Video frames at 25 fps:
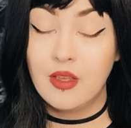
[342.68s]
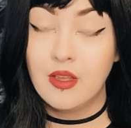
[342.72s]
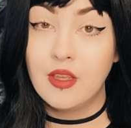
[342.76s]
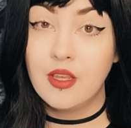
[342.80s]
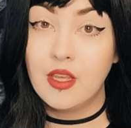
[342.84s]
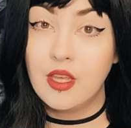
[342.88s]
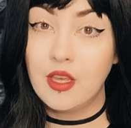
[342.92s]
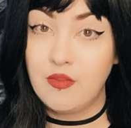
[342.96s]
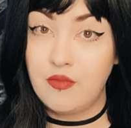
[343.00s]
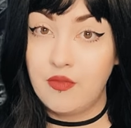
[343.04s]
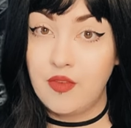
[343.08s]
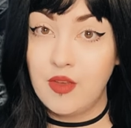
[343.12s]

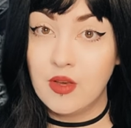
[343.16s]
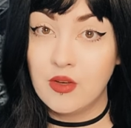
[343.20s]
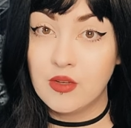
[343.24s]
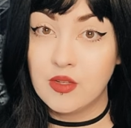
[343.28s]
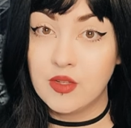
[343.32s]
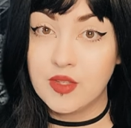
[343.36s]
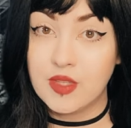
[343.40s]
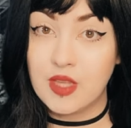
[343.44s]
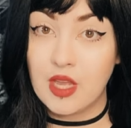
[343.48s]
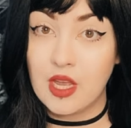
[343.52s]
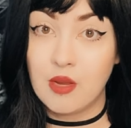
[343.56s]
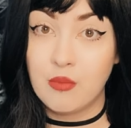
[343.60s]
He
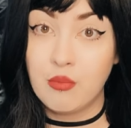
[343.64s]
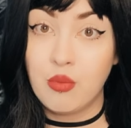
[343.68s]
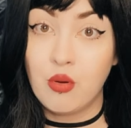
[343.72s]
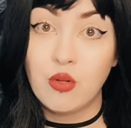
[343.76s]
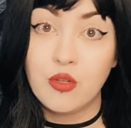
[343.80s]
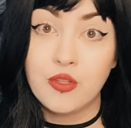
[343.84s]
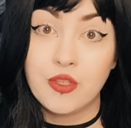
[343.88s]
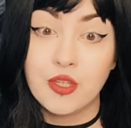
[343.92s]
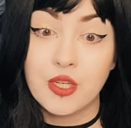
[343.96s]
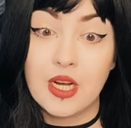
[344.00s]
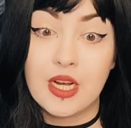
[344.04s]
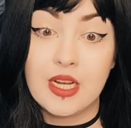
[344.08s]
feels that
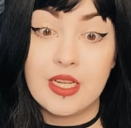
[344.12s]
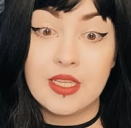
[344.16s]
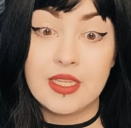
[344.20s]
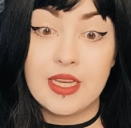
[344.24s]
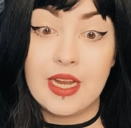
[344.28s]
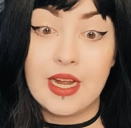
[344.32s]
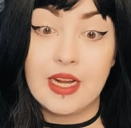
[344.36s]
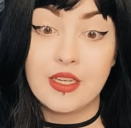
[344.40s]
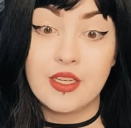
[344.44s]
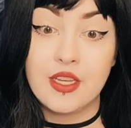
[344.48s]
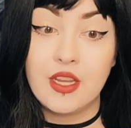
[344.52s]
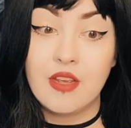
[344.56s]
poltergeist
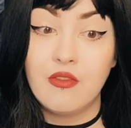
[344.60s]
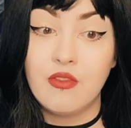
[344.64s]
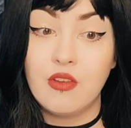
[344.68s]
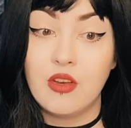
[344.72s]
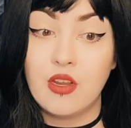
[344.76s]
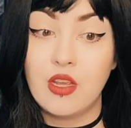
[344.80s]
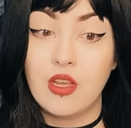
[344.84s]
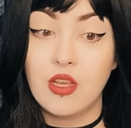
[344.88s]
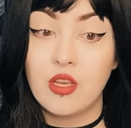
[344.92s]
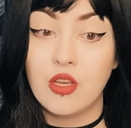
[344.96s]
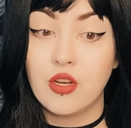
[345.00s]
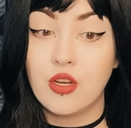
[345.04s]

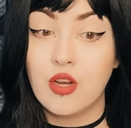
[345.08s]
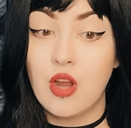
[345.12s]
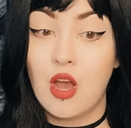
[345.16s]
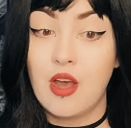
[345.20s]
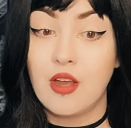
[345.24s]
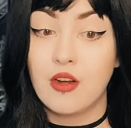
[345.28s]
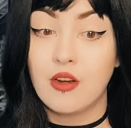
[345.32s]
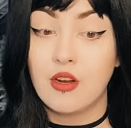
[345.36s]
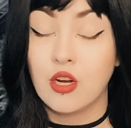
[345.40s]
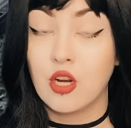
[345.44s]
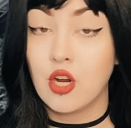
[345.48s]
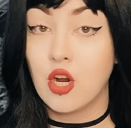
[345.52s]
activity could
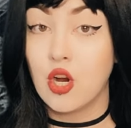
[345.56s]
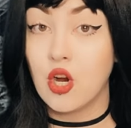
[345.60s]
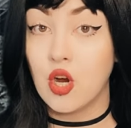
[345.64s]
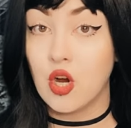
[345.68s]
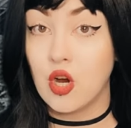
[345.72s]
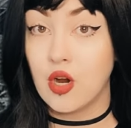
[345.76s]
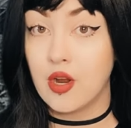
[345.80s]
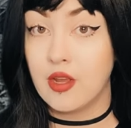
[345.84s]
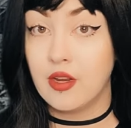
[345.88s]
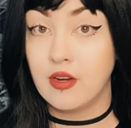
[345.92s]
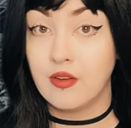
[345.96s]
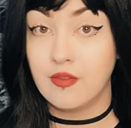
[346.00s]
not
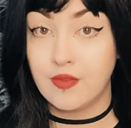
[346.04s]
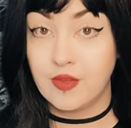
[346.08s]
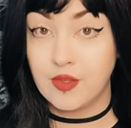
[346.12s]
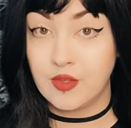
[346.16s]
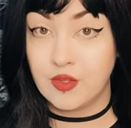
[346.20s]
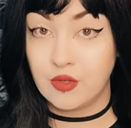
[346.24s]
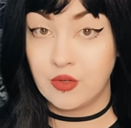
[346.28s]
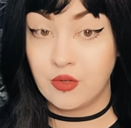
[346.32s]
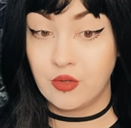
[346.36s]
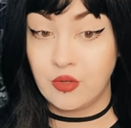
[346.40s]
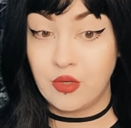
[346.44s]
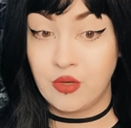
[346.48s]
occur in a
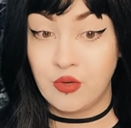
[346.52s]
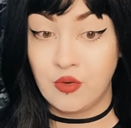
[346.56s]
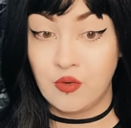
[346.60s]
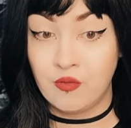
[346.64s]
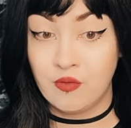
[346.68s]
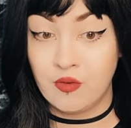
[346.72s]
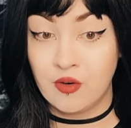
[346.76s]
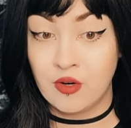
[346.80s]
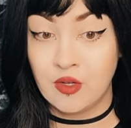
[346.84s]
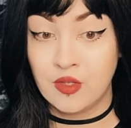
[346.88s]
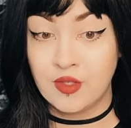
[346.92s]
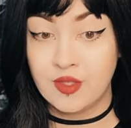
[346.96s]
physical
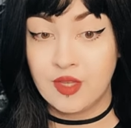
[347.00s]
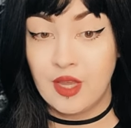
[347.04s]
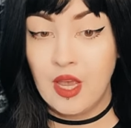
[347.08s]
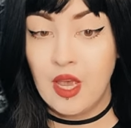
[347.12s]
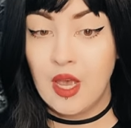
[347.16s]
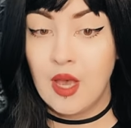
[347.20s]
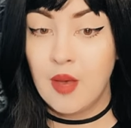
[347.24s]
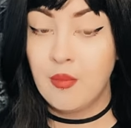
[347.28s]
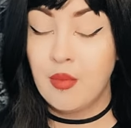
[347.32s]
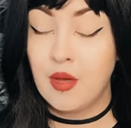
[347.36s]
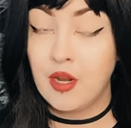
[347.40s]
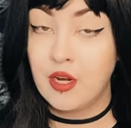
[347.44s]
universe,
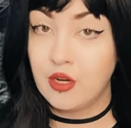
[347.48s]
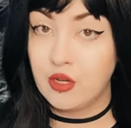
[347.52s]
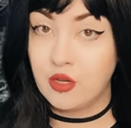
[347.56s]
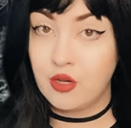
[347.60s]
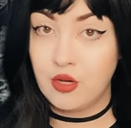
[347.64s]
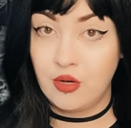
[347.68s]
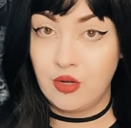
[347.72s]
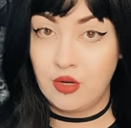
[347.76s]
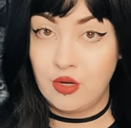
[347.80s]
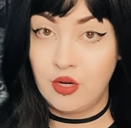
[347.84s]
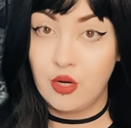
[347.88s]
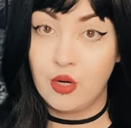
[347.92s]
but it
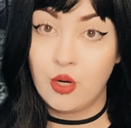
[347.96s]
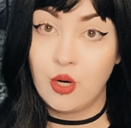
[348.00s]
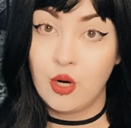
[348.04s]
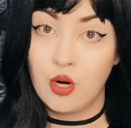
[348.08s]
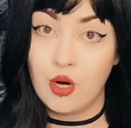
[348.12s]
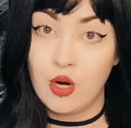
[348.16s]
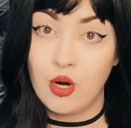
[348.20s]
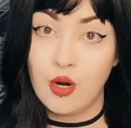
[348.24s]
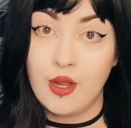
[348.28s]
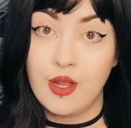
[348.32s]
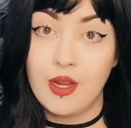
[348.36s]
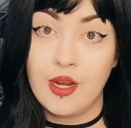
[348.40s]
could
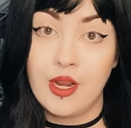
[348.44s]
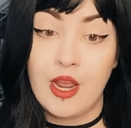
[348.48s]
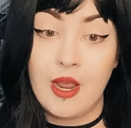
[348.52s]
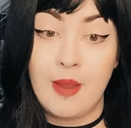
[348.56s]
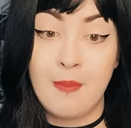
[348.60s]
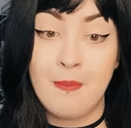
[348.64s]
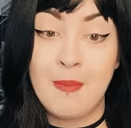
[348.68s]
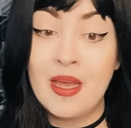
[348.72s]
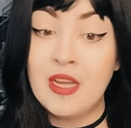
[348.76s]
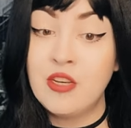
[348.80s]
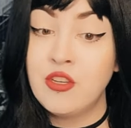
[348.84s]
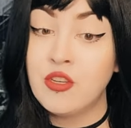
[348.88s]
occur in a
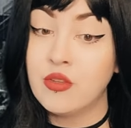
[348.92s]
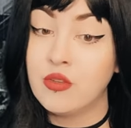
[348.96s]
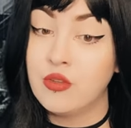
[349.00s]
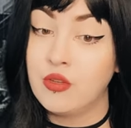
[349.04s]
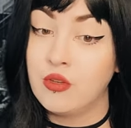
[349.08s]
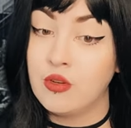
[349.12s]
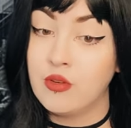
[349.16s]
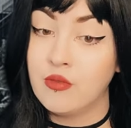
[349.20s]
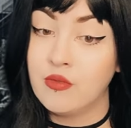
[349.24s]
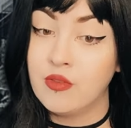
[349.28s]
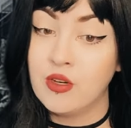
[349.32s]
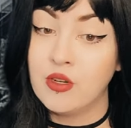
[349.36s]
mental
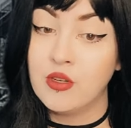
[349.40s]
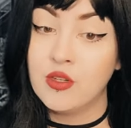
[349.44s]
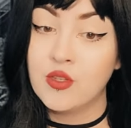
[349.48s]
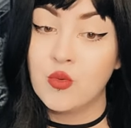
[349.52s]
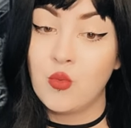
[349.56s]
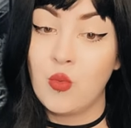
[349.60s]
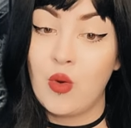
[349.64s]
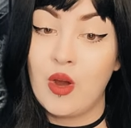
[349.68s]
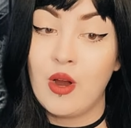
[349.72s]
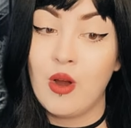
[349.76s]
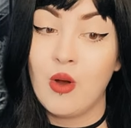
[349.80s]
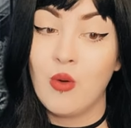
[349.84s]
universe
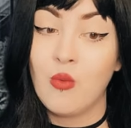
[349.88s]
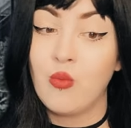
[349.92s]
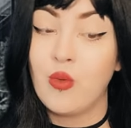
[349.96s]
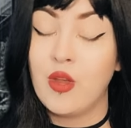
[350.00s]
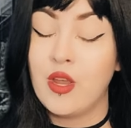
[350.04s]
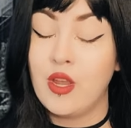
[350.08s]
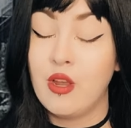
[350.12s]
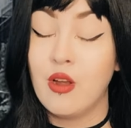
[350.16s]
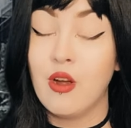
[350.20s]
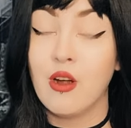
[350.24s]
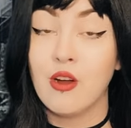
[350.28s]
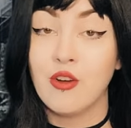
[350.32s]
where
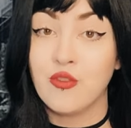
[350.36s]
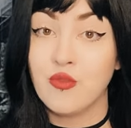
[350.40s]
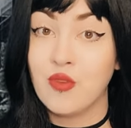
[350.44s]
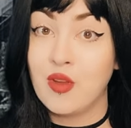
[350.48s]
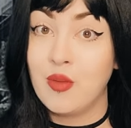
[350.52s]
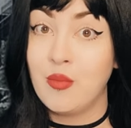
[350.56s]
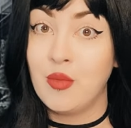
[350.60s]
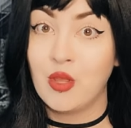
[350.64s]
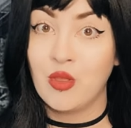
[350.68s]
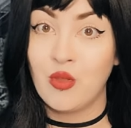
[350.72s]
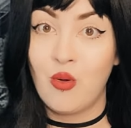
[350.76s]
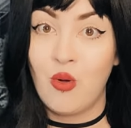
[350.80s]
we are
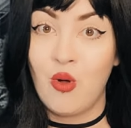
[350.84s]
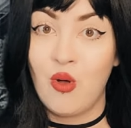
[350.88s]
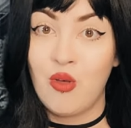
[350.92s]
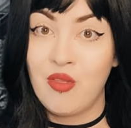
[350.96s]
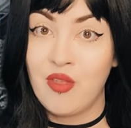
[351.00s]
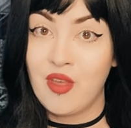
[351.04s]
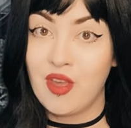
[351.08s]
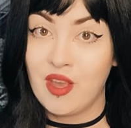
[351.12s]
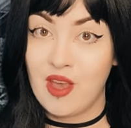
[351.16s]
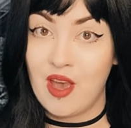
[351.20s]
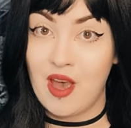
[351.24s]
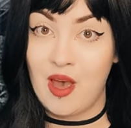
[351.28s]
dreaming the whole
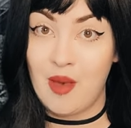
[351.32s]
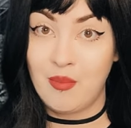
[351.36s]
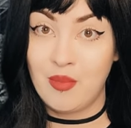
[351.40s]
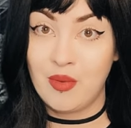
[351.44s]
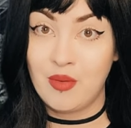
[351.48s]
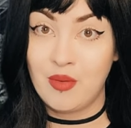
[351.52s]
thing up.